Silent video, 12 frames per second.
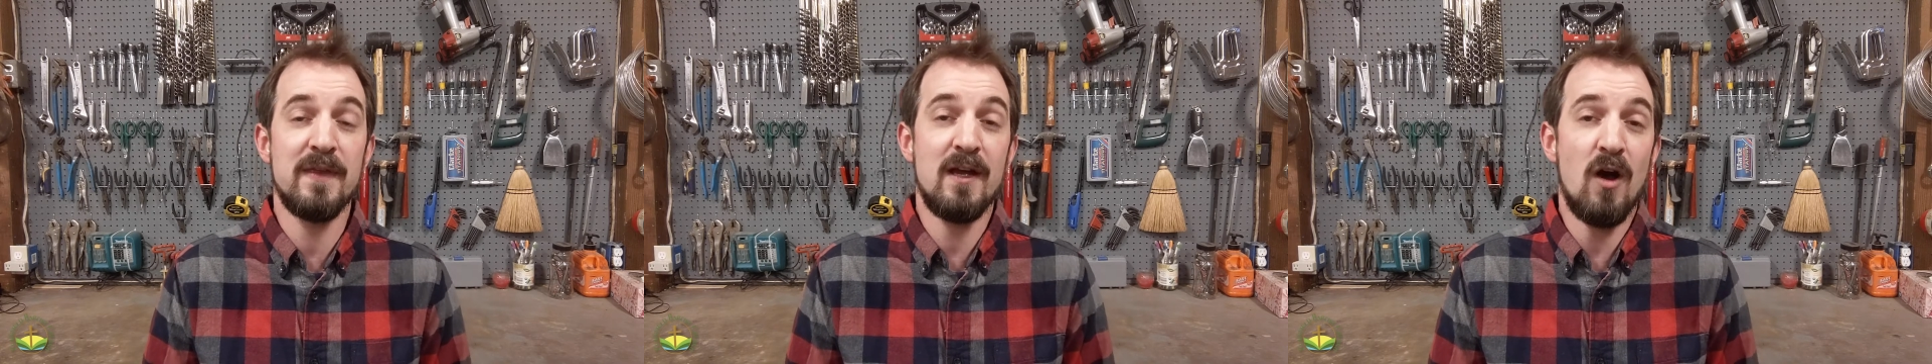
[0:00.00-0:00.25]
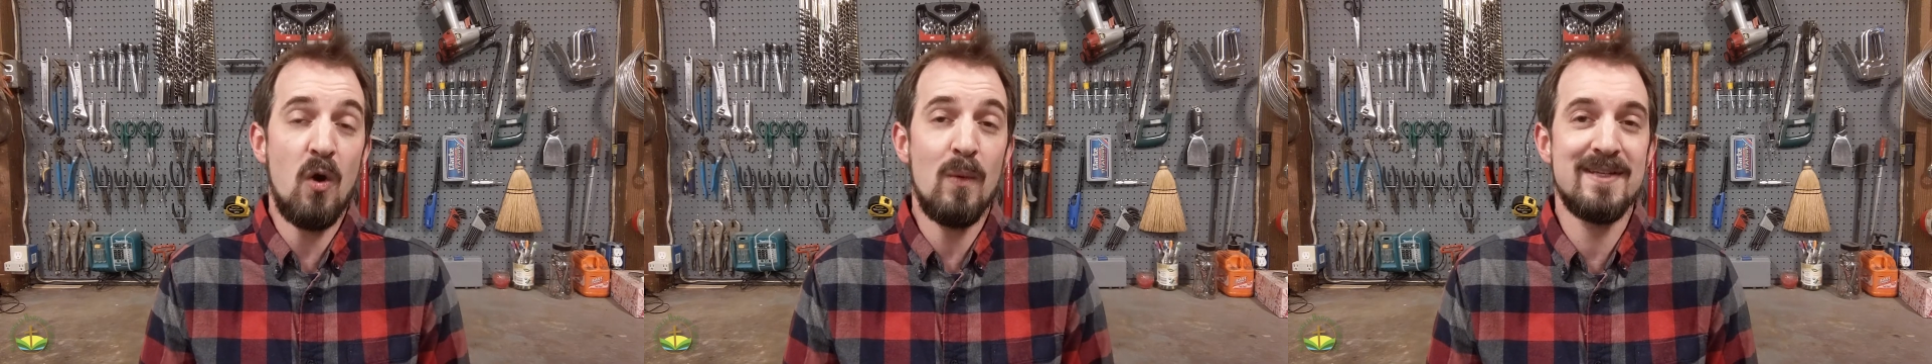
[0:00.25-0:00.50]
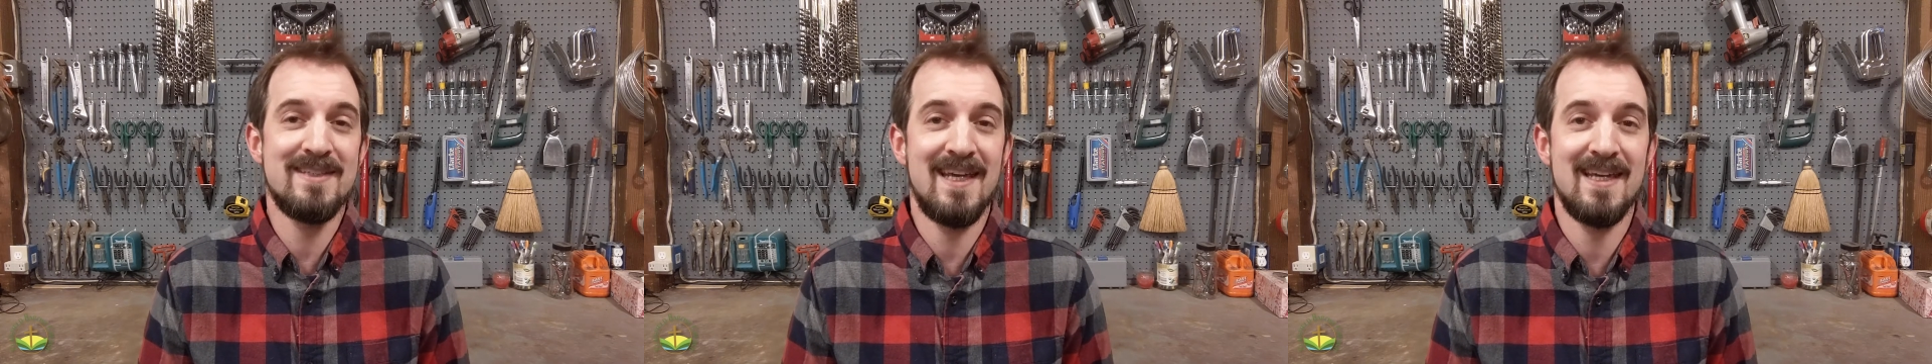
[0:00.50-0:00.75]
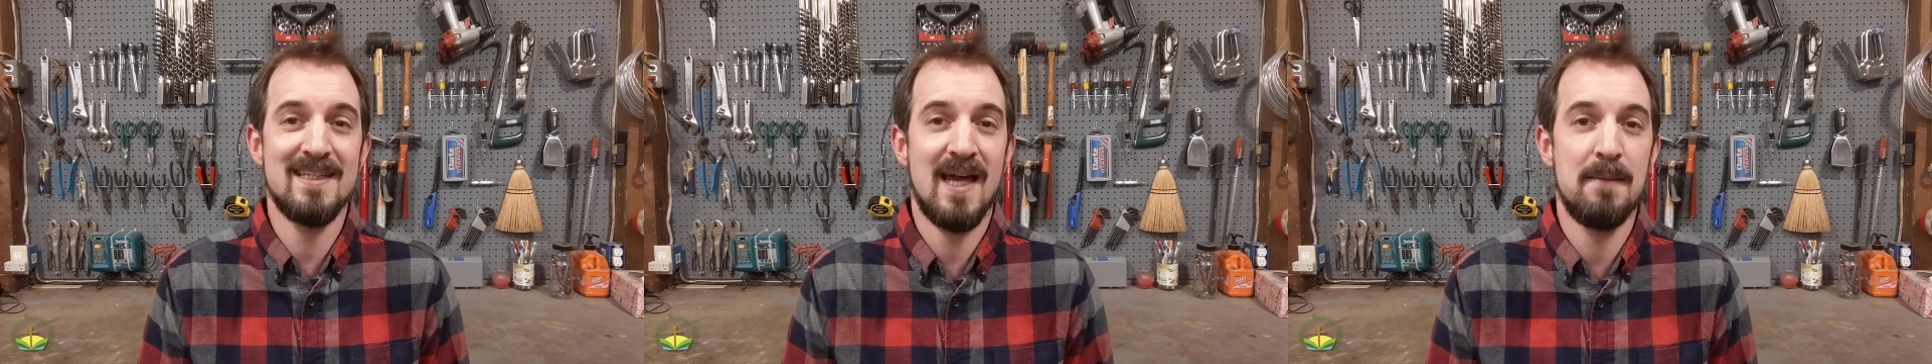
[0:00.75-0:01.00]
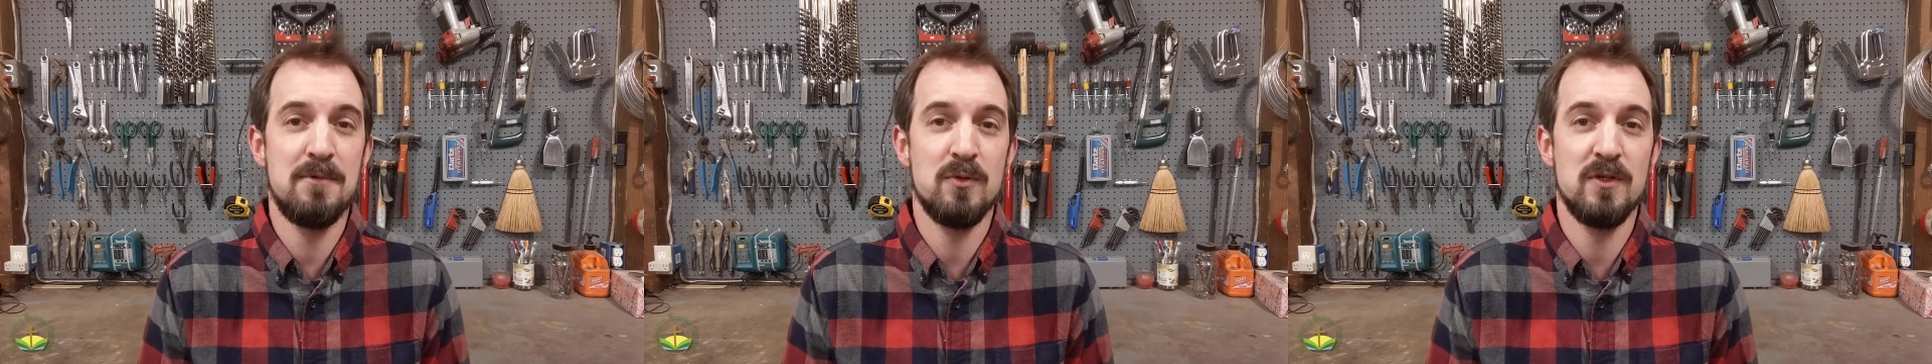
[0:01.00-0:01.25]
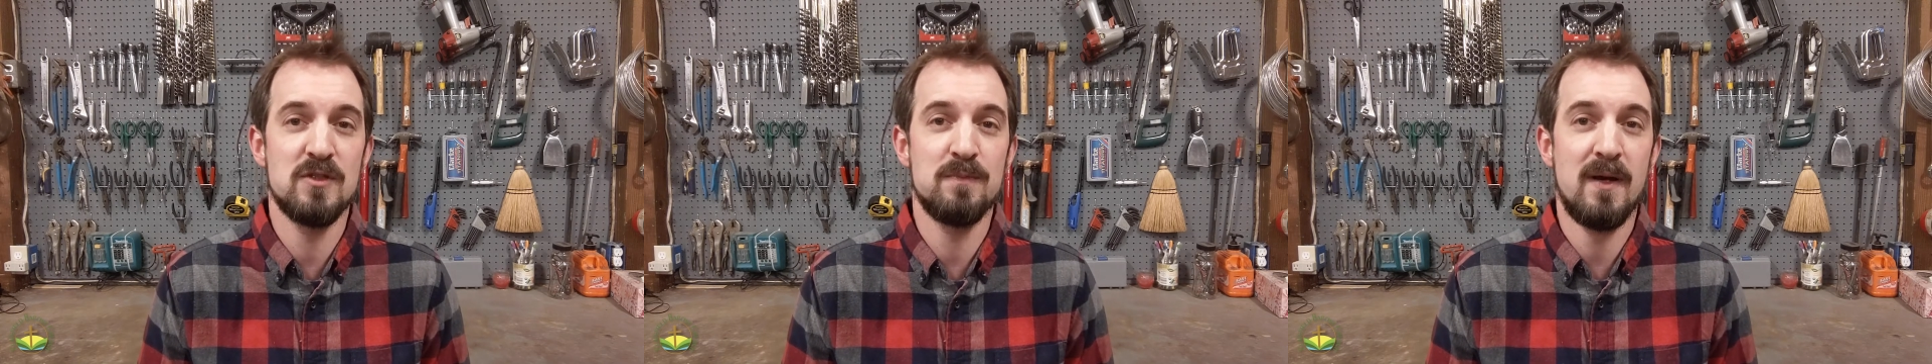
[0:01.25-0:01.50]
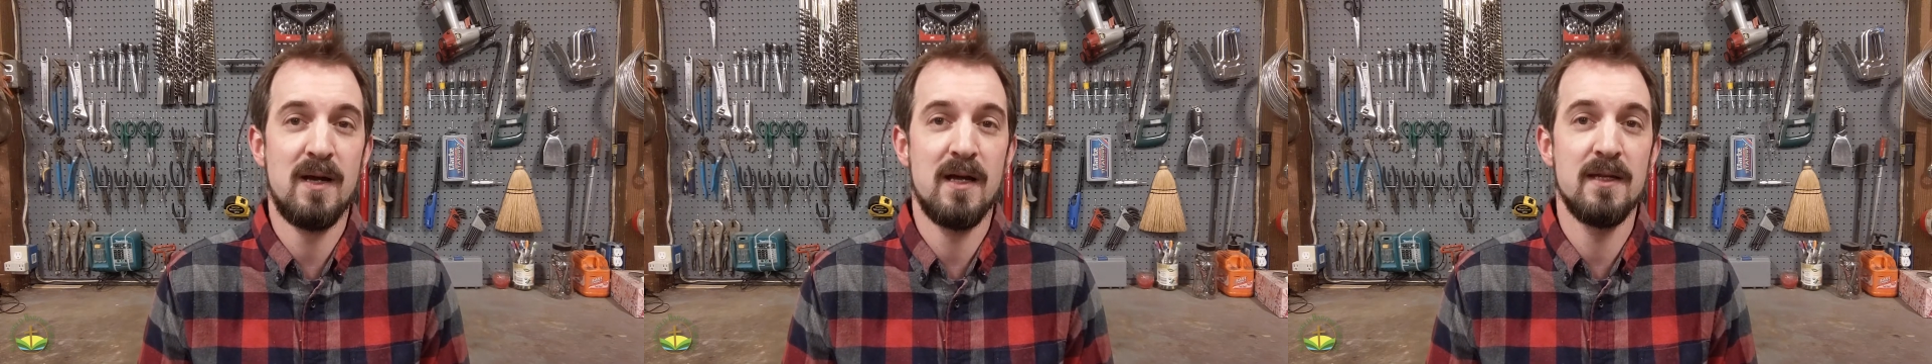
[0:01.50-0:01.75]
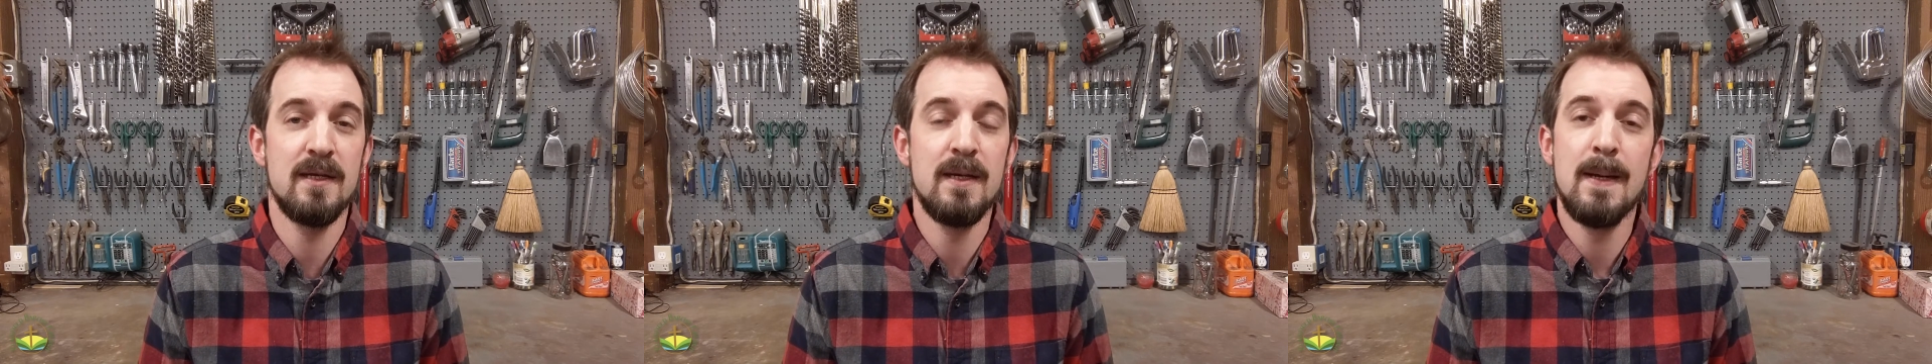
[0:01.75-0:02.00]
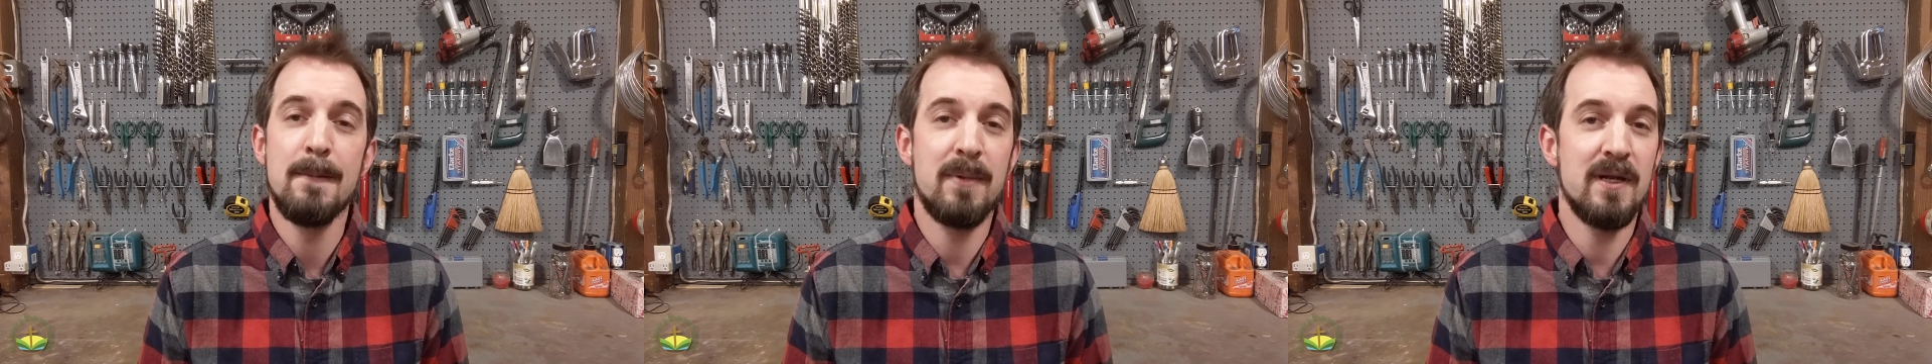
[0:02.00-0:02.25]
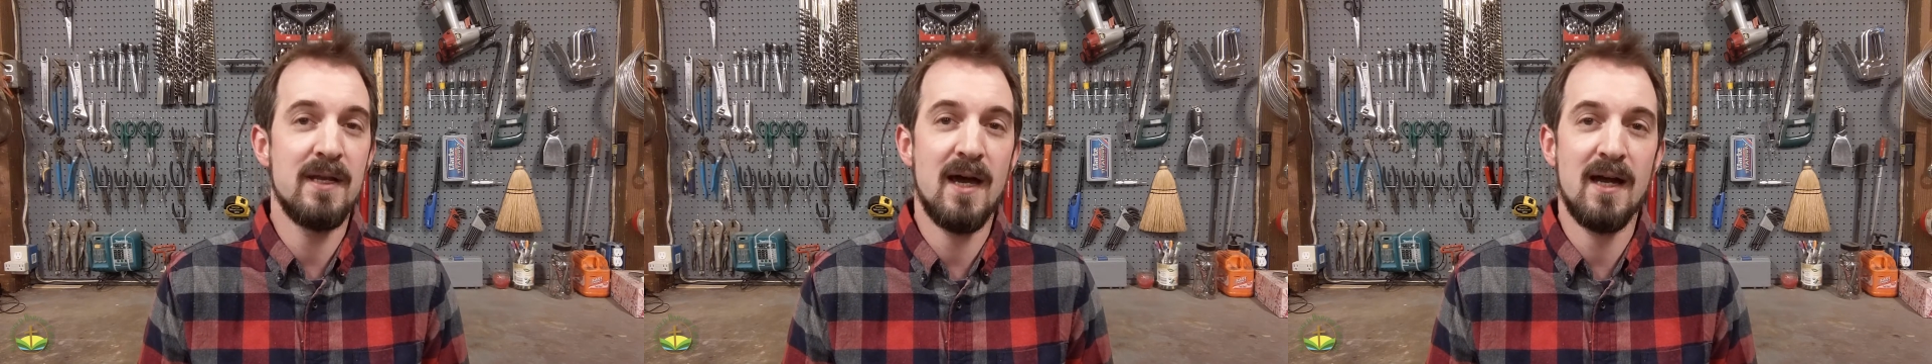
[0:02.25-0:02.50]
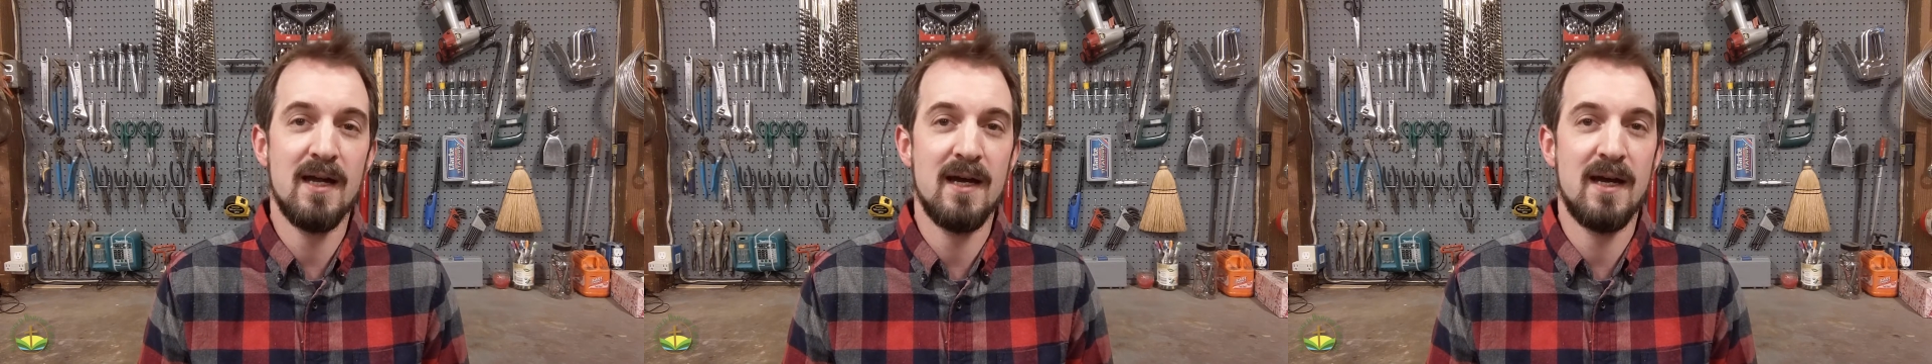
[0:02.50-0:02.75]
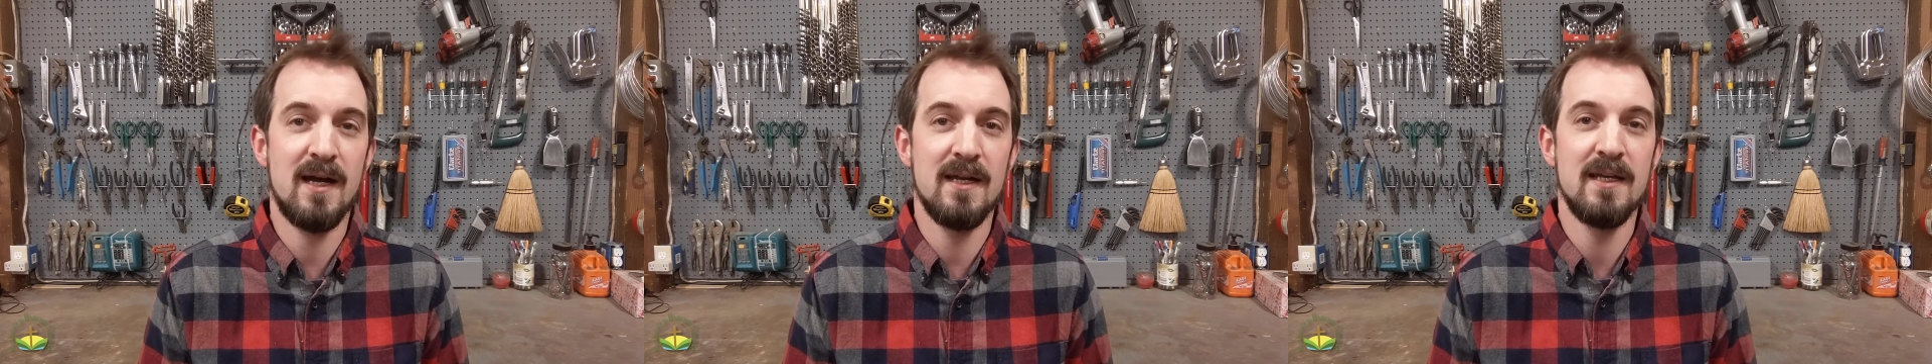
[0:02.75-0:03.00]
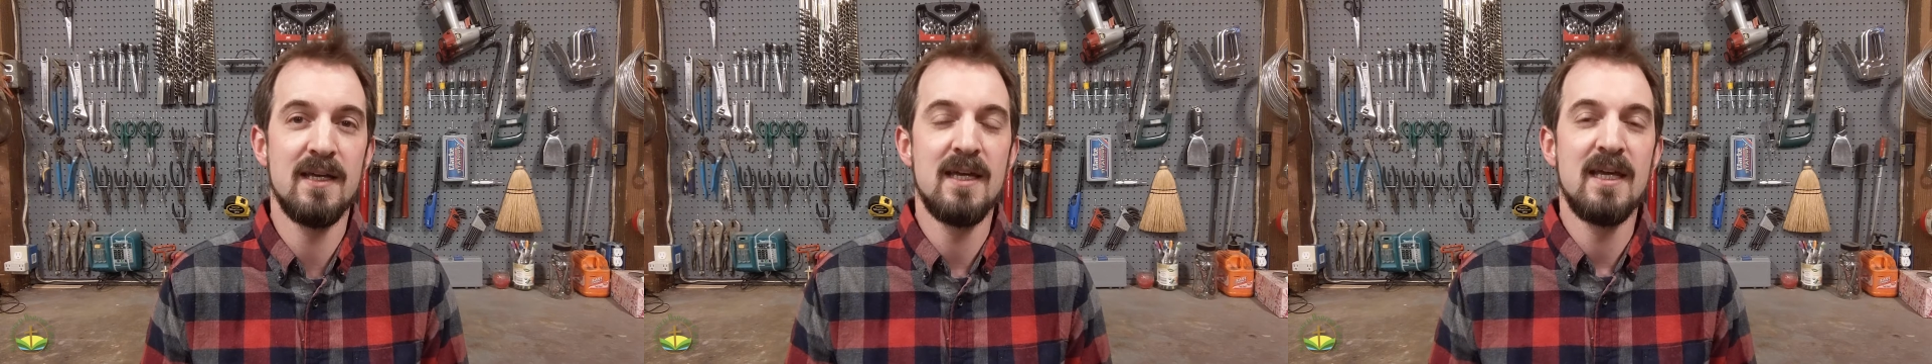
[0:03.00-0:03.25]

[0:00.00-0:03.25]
they always take time to respond, but not God.